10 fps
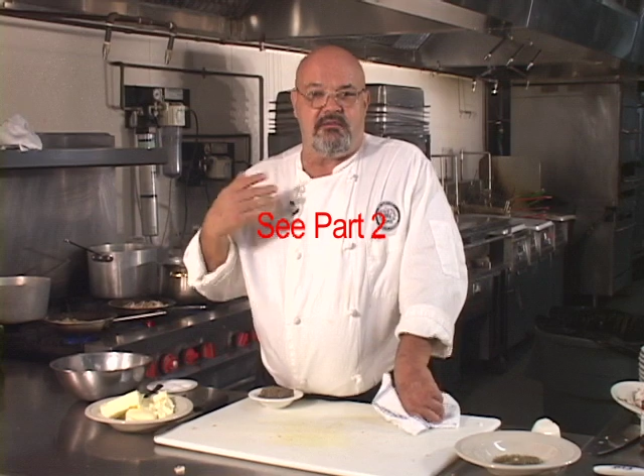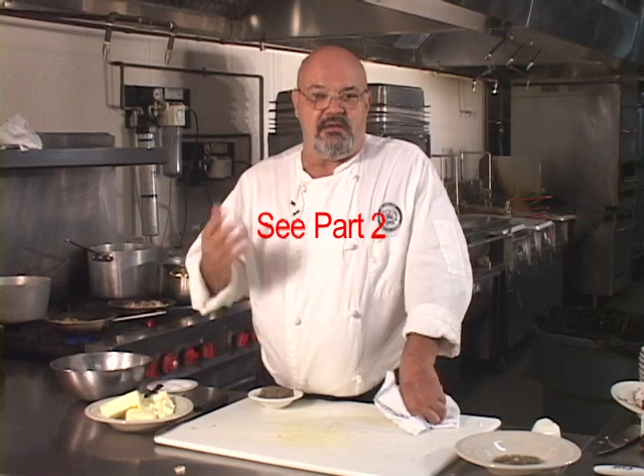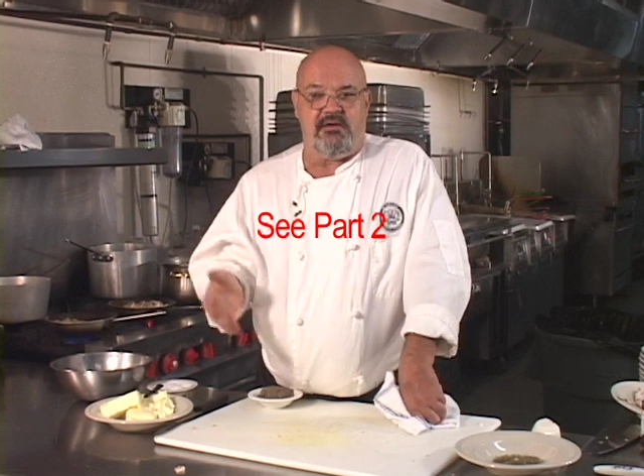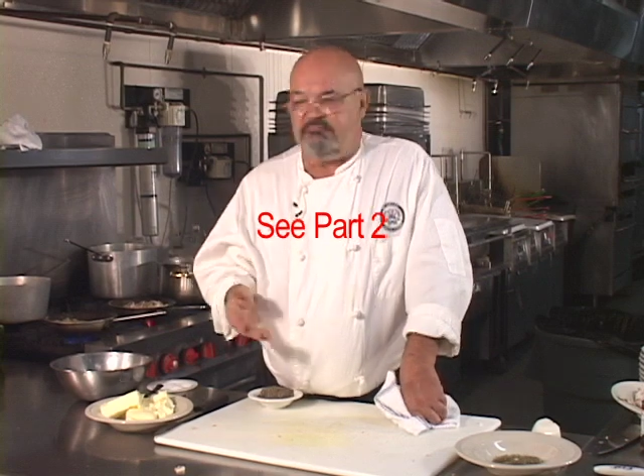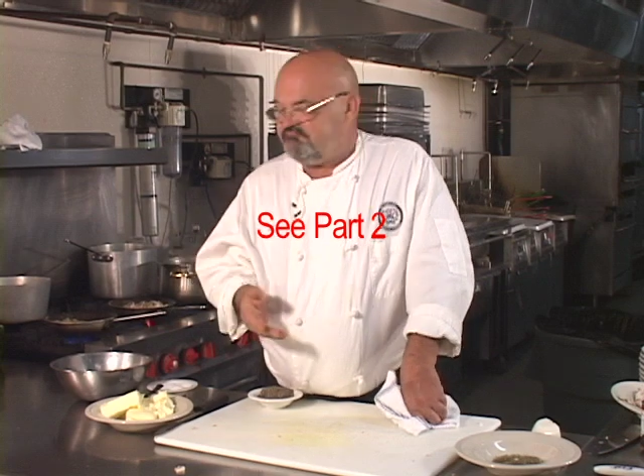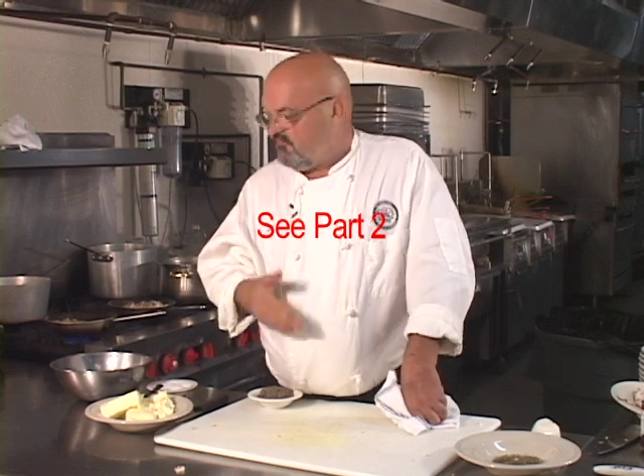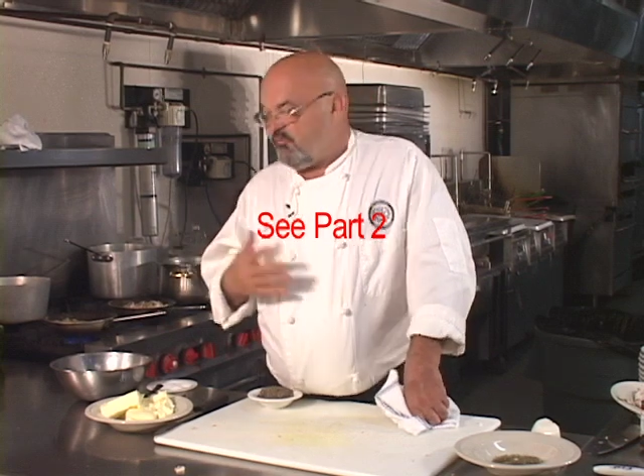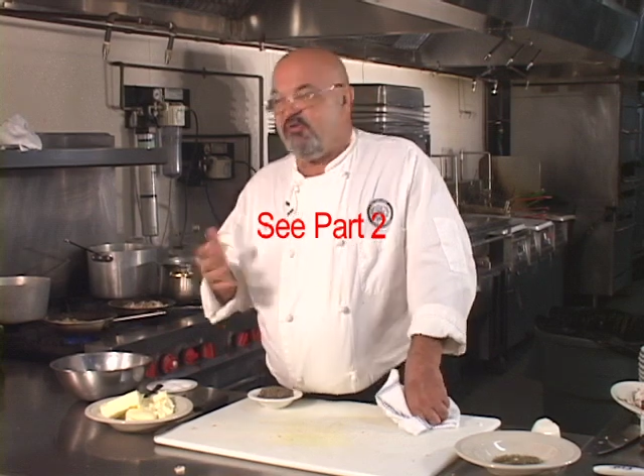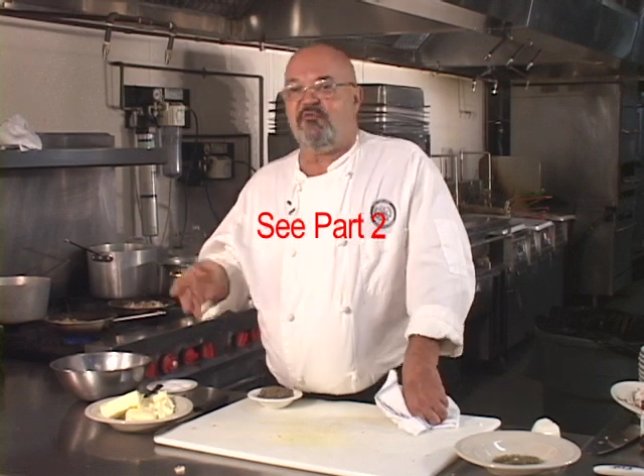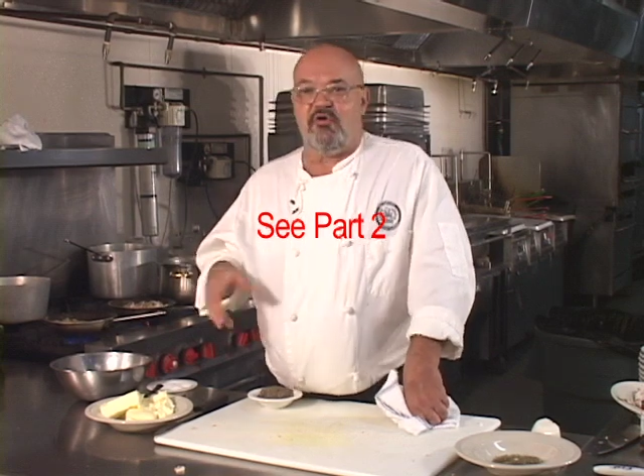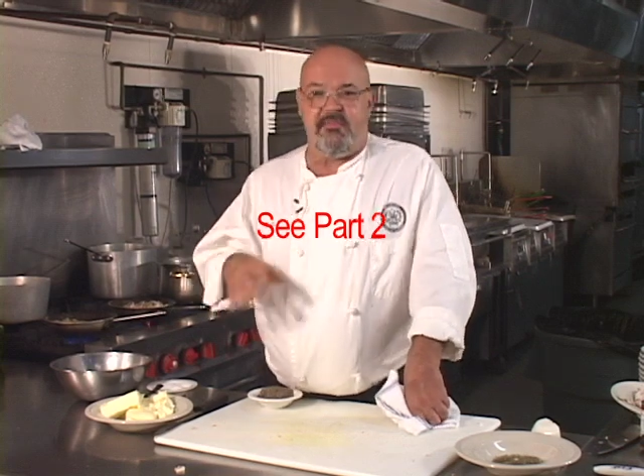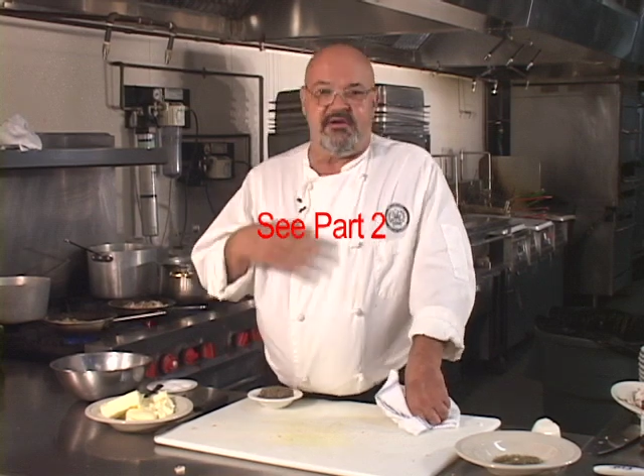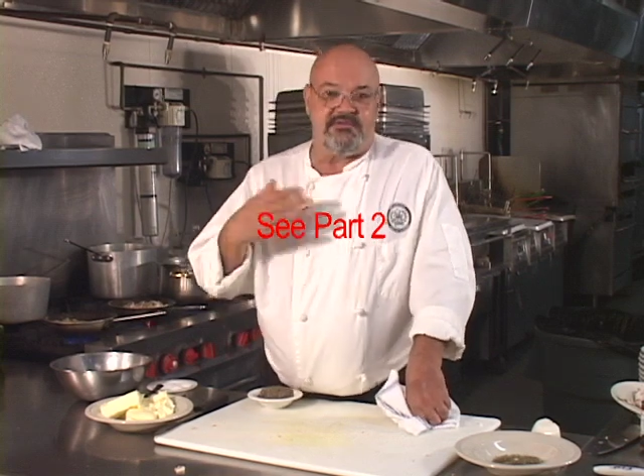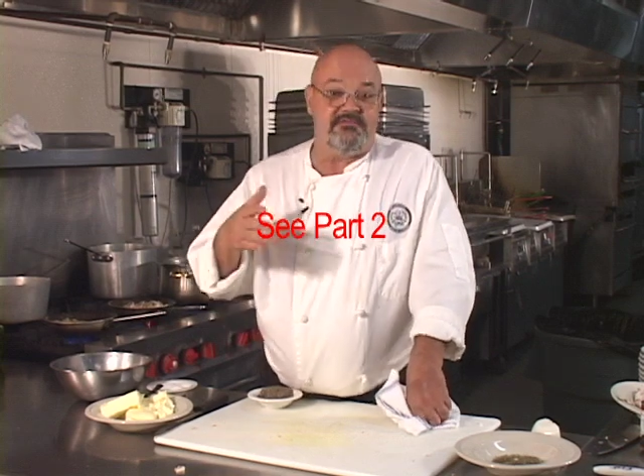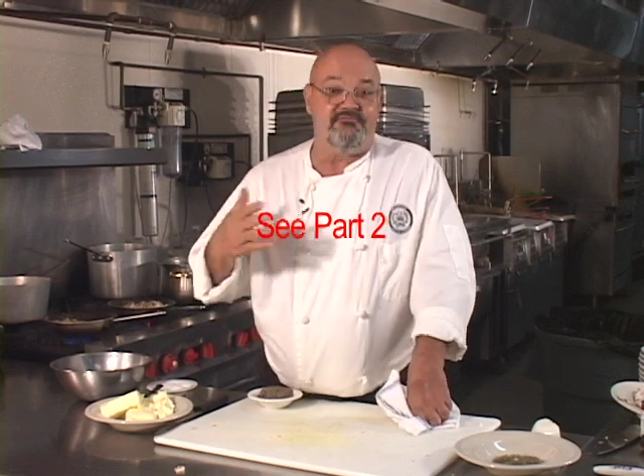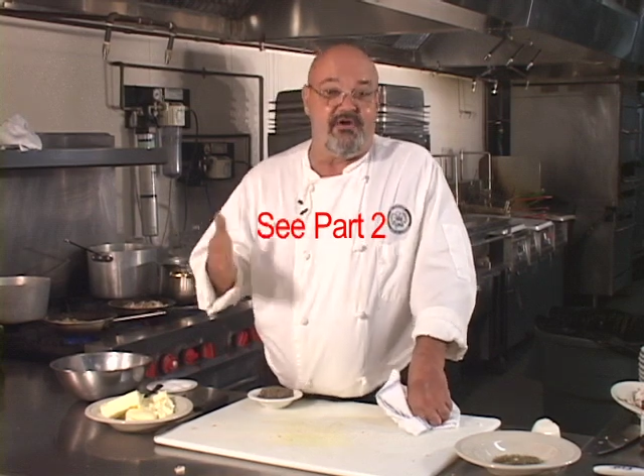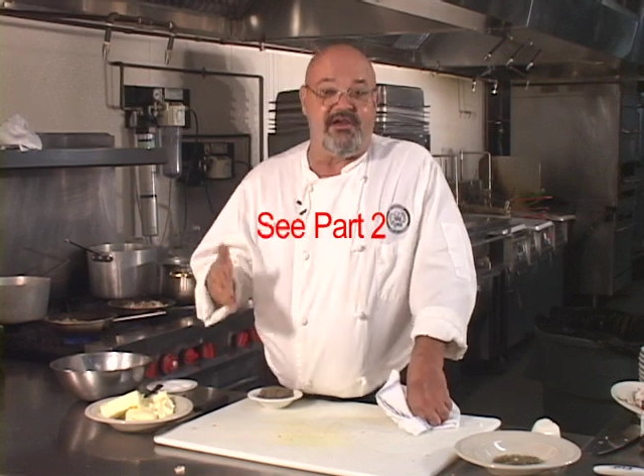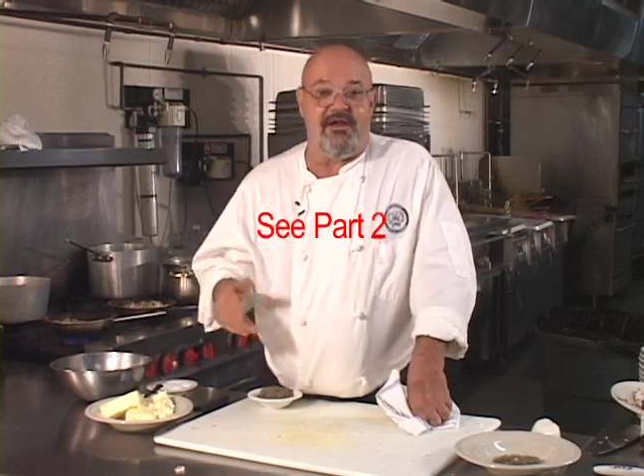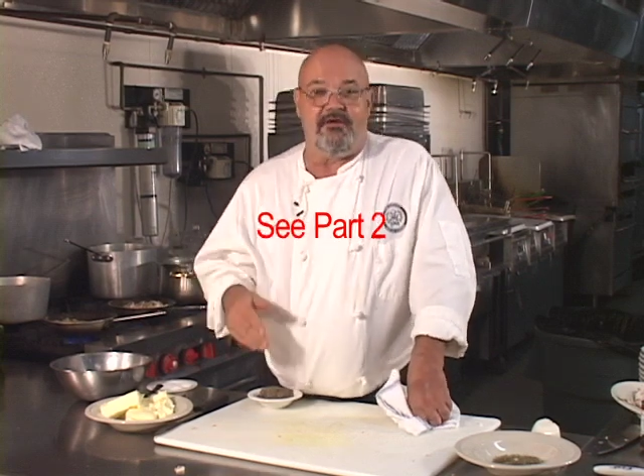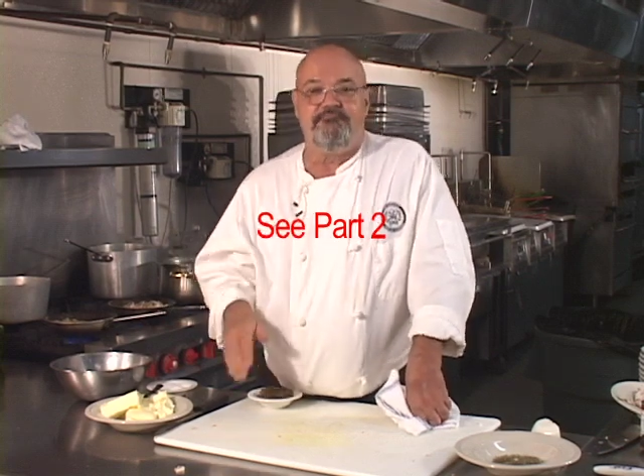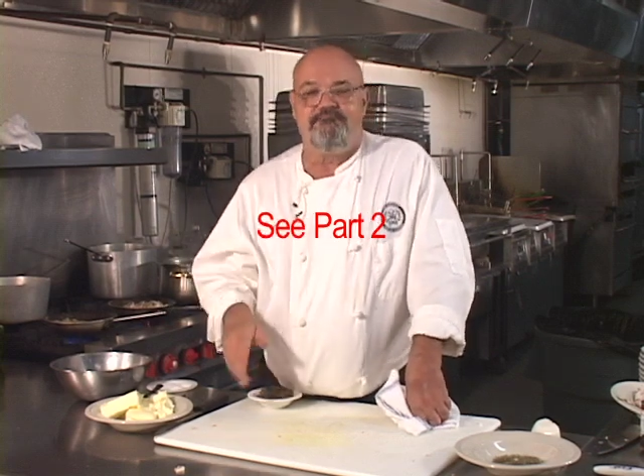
in 3 or 4 minutes right now.